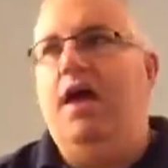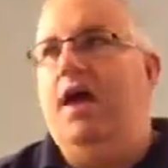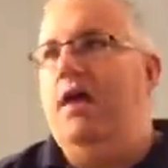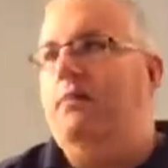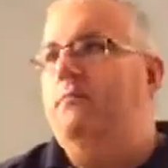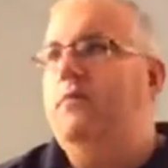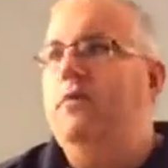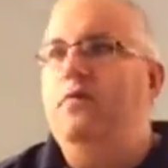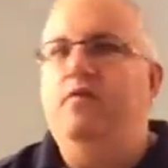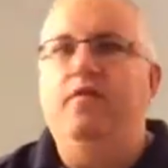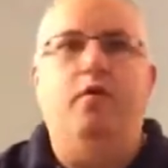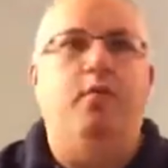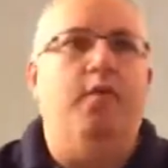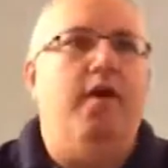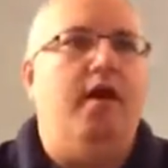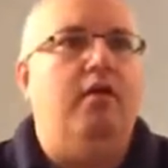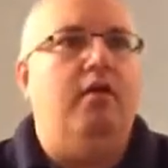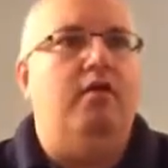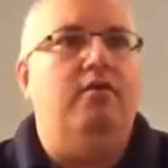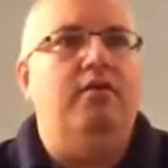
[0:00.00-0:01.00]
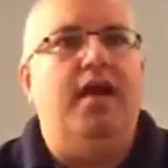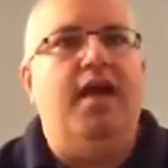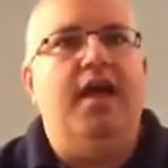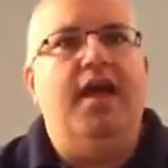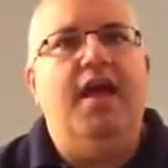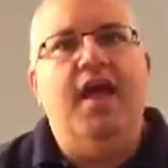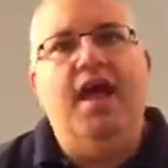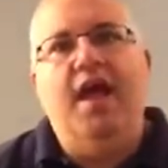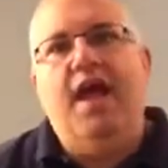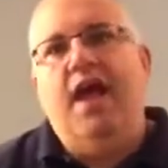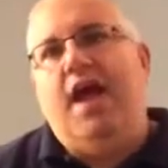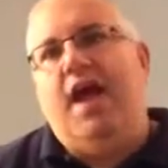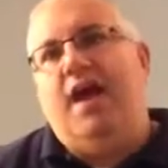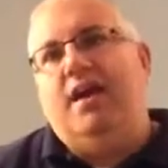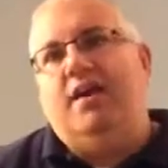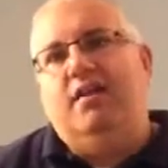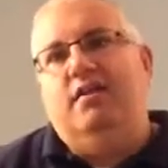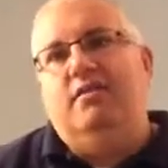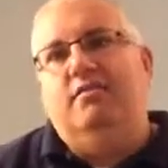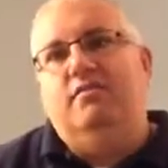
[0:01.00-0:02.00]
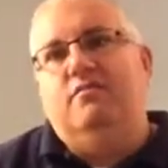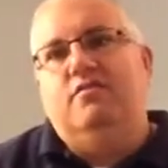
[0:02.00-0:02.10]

I'm moving around all day, I could